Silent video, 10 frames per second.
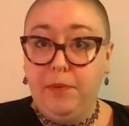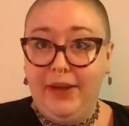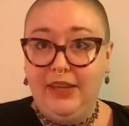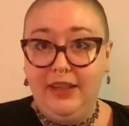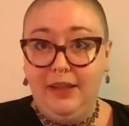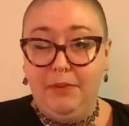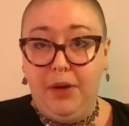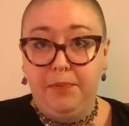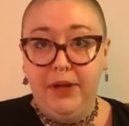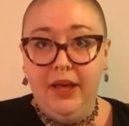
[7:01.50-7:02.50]
picking them
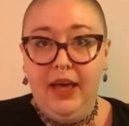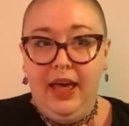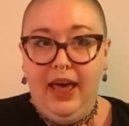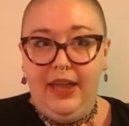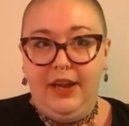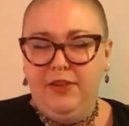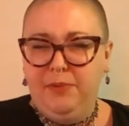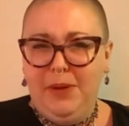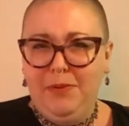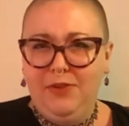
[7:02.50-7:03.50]
up, and other
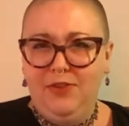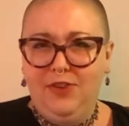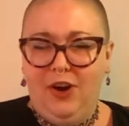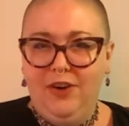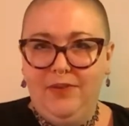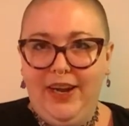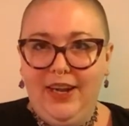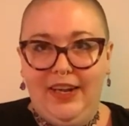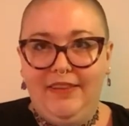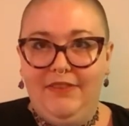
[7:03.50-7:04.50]
people's starred
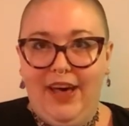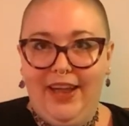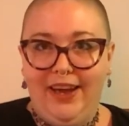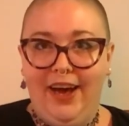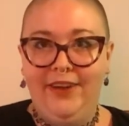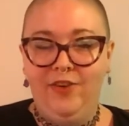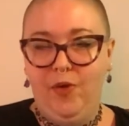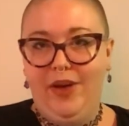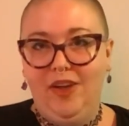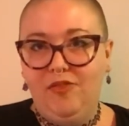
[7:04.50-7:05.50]
ratings have had
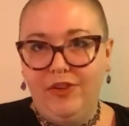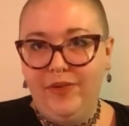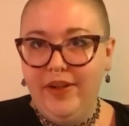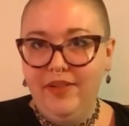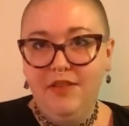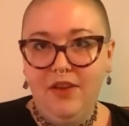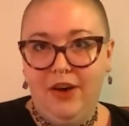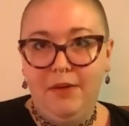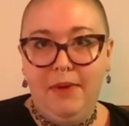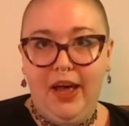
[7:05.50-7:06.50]
undue influence
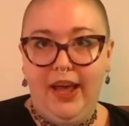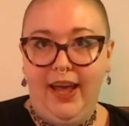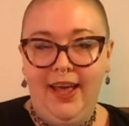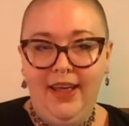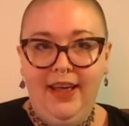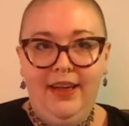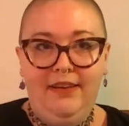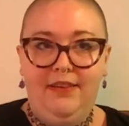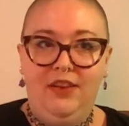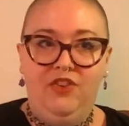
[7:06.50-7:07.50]
on my
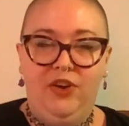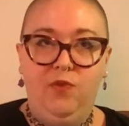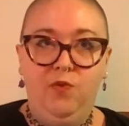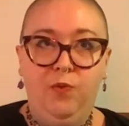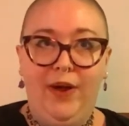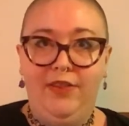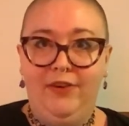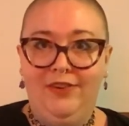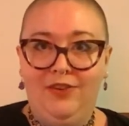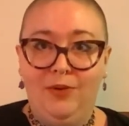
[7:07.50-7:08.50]
decision
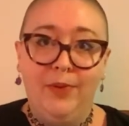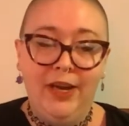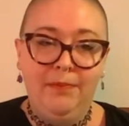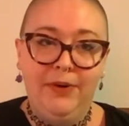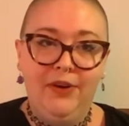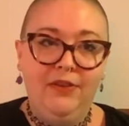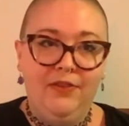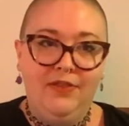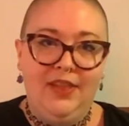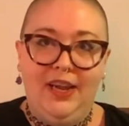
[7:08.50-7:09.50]
whether to read
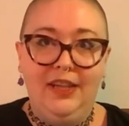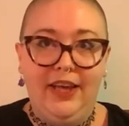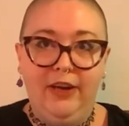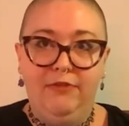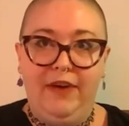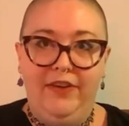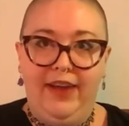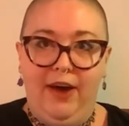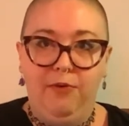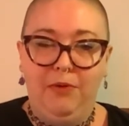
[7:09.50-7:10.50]
books that I later found
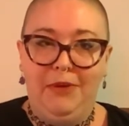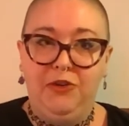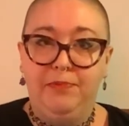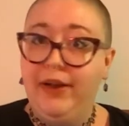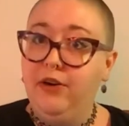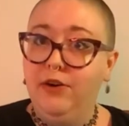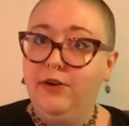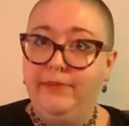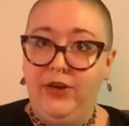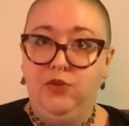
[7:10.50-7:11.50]
out were much better
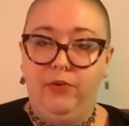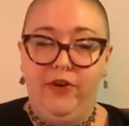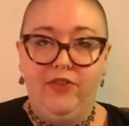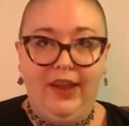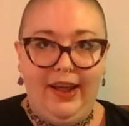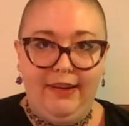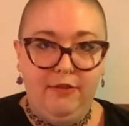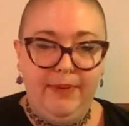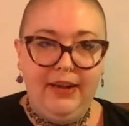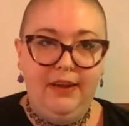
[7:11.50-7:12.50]
or much worse than I
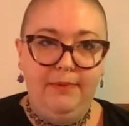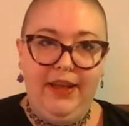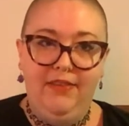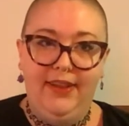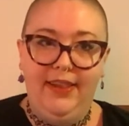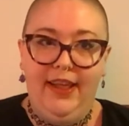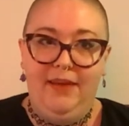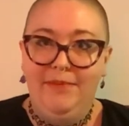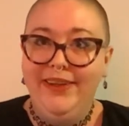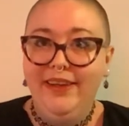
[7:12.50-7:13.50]
expected based on
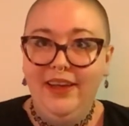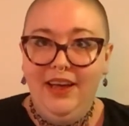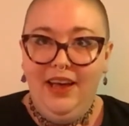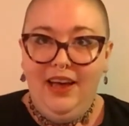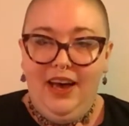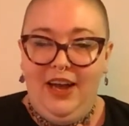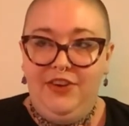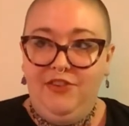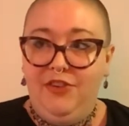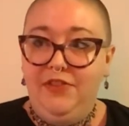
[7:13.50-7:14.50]
them. I
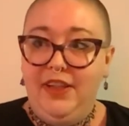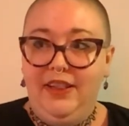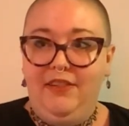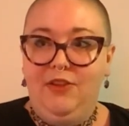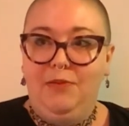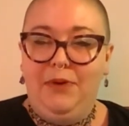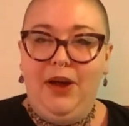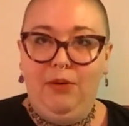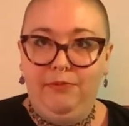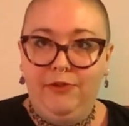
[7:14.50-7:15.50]
just don't think that's super
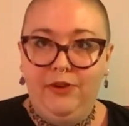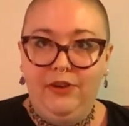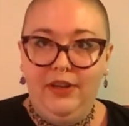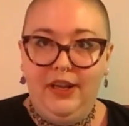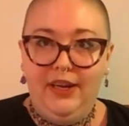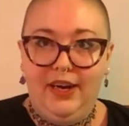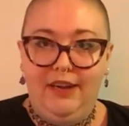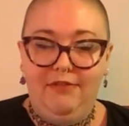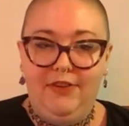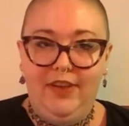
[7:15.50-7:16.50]
helpful in a
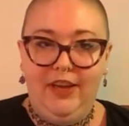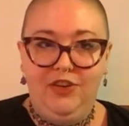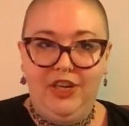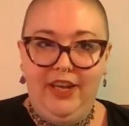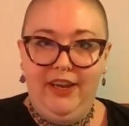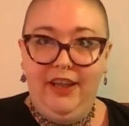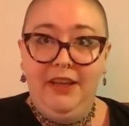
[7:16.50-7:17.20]
conversation.